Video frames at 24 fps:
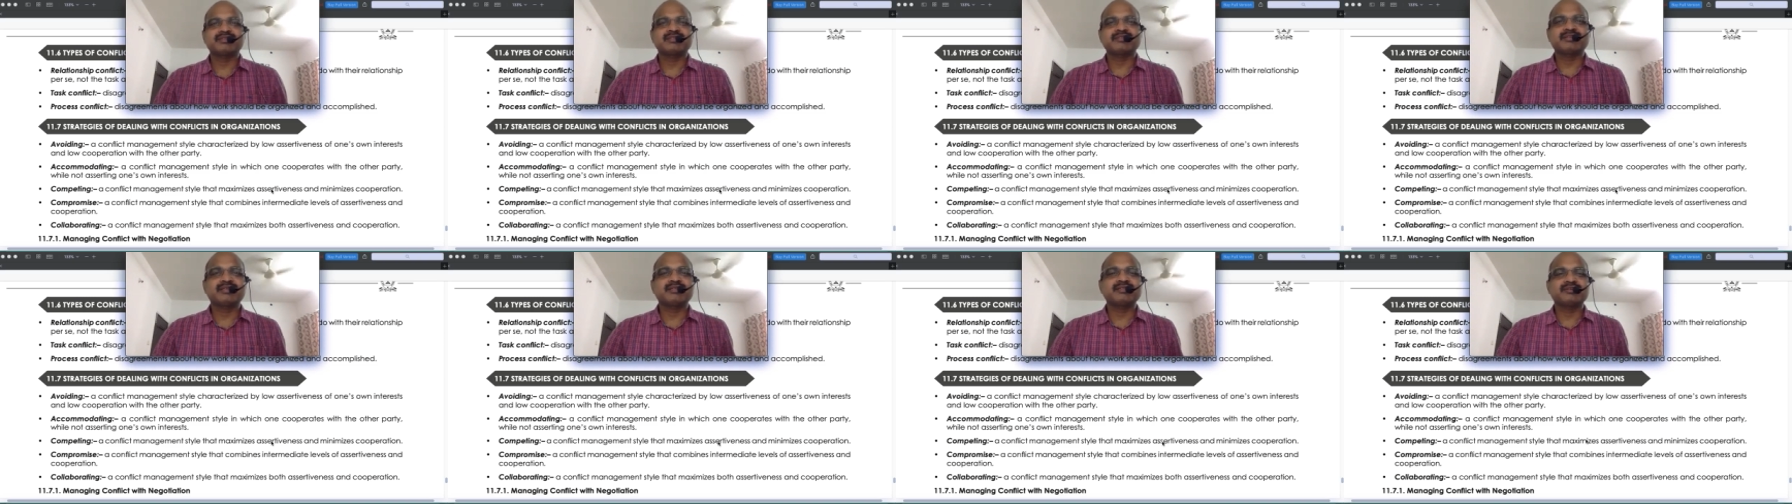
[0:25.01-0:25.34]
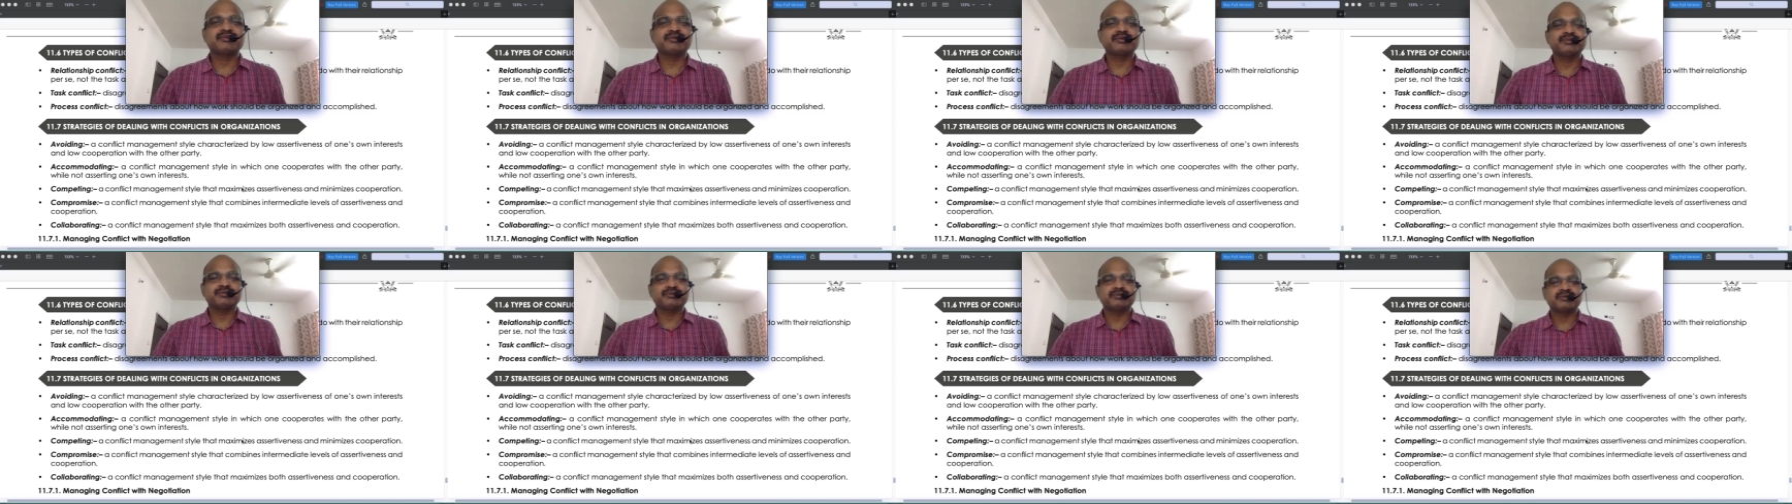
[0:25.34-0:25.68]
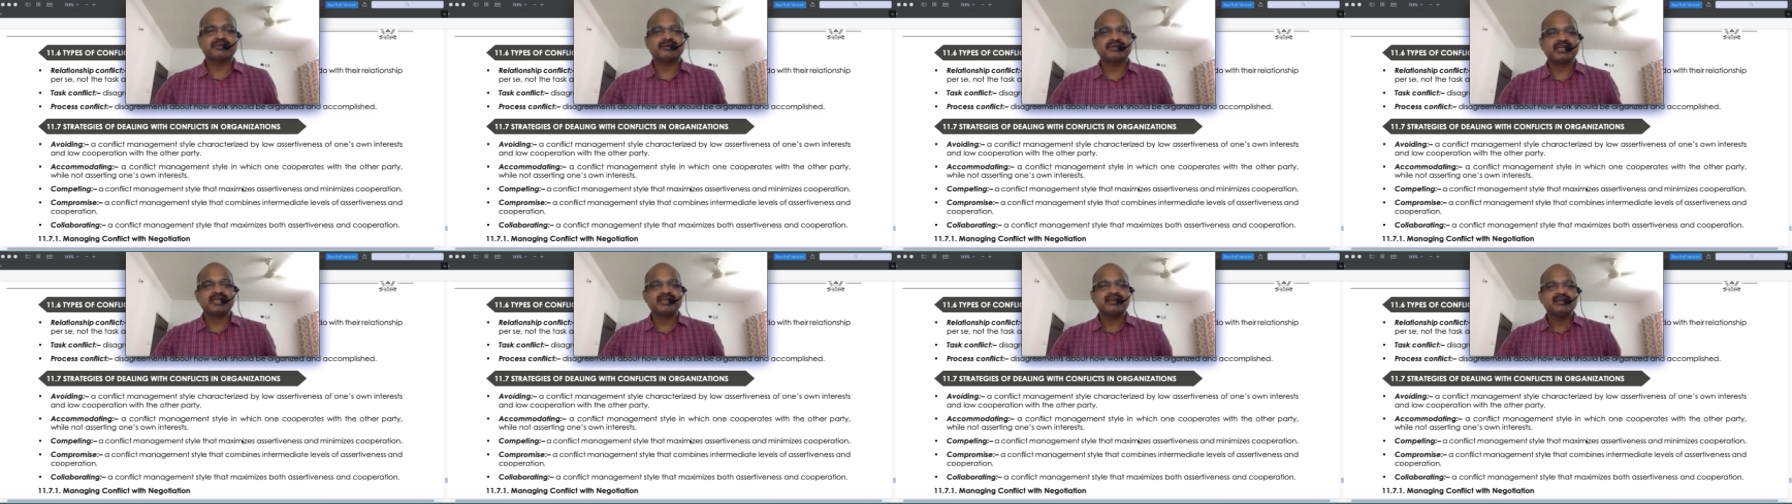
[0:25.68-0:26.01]
there's no use
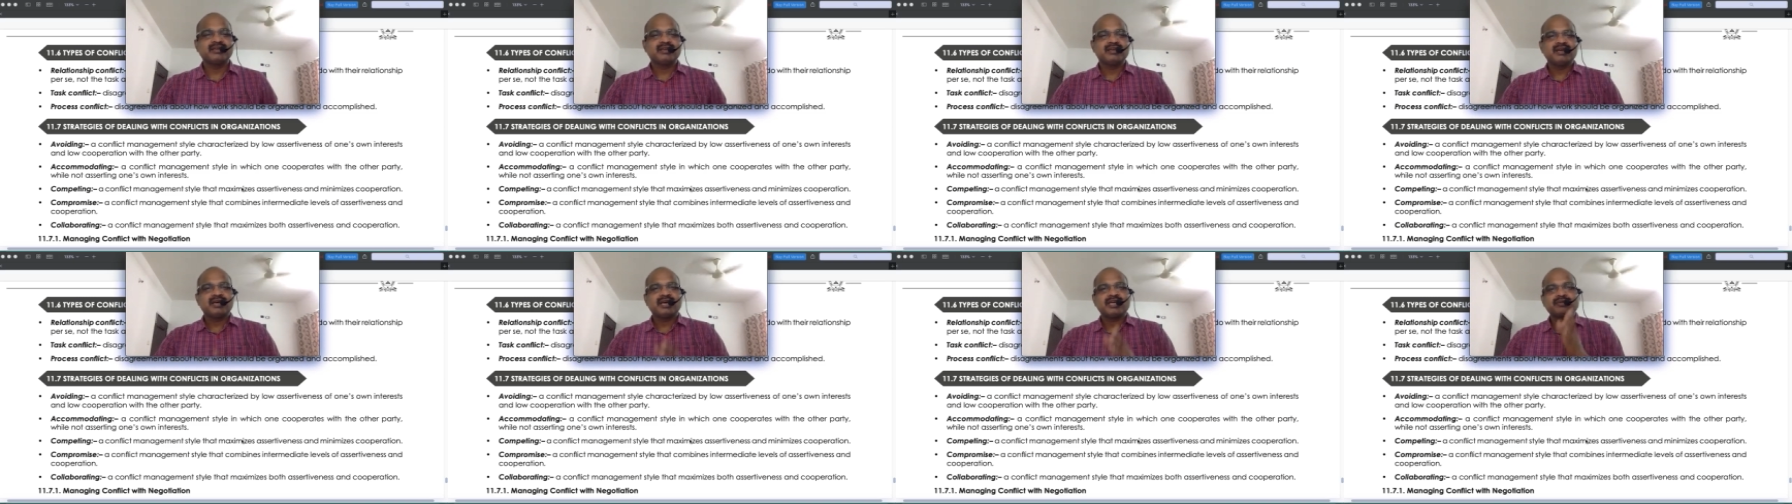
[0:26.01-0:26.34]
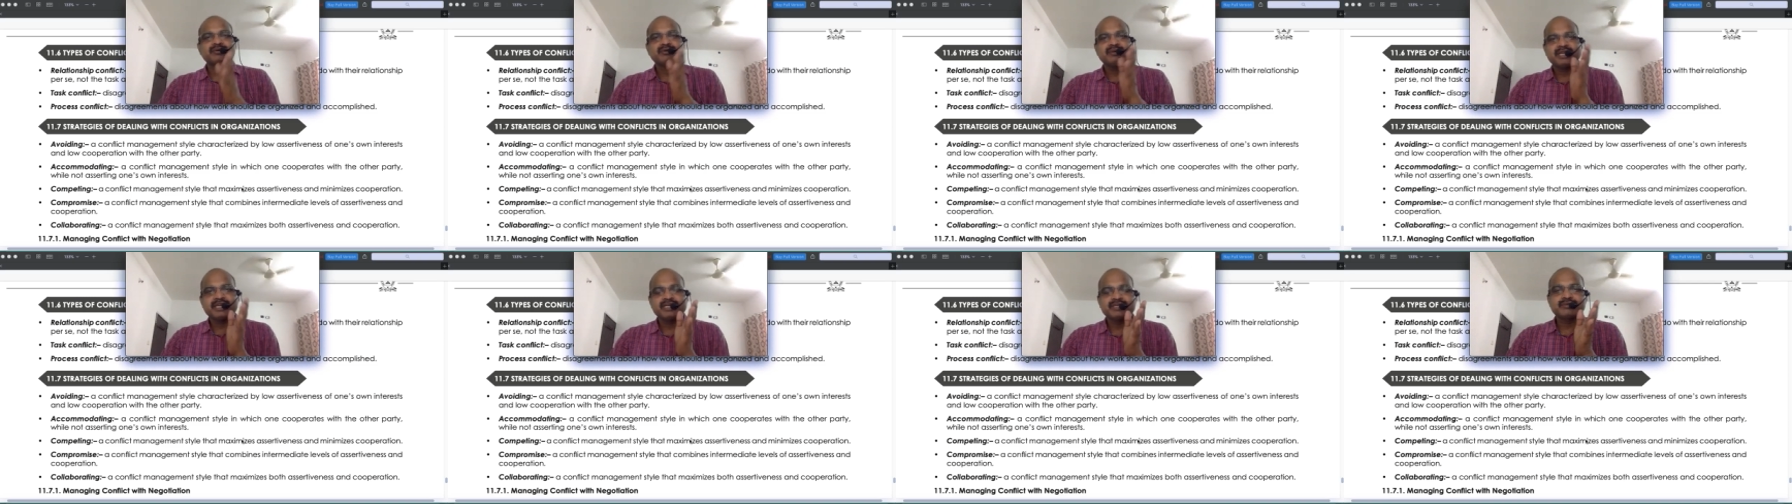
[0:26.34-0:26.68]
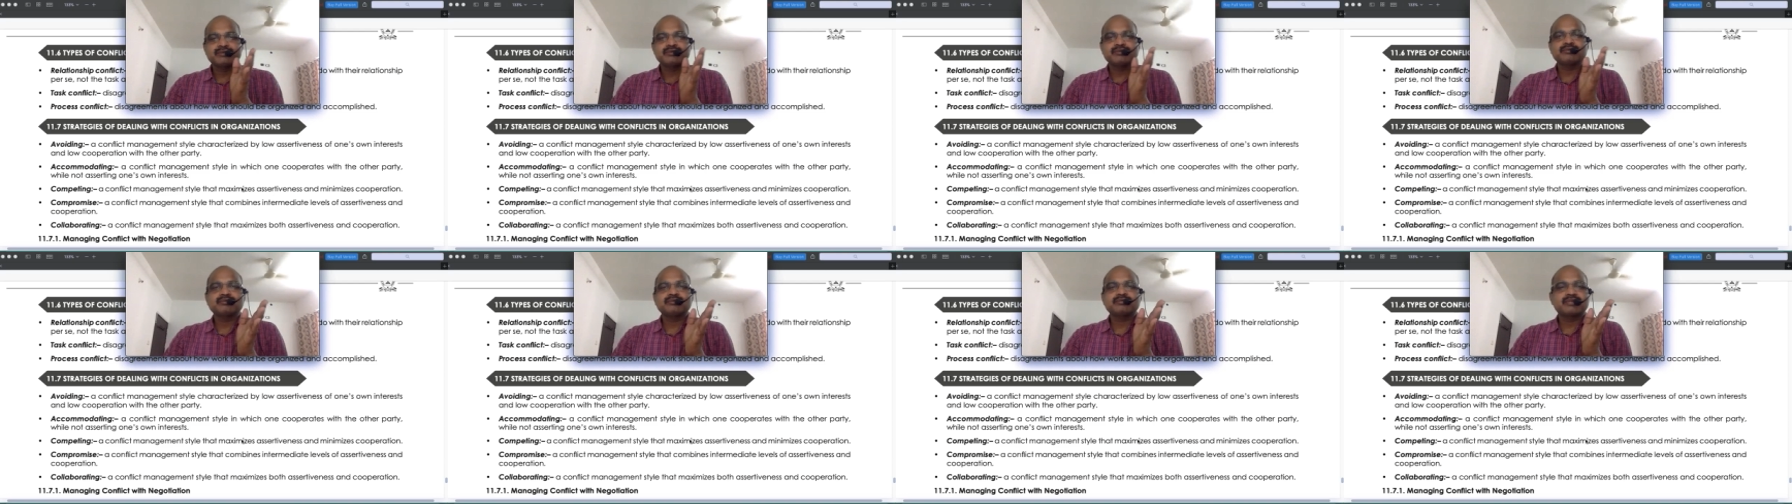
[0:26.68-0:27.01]
okay I don't need
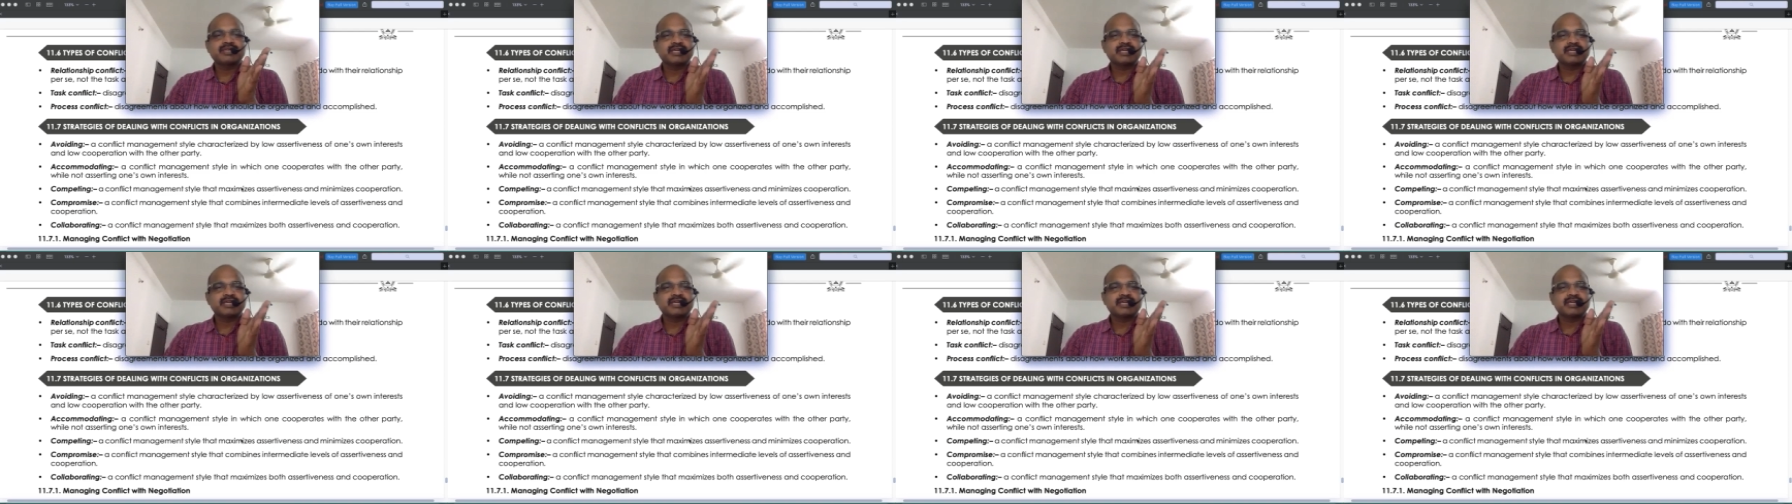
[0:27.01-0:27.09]
to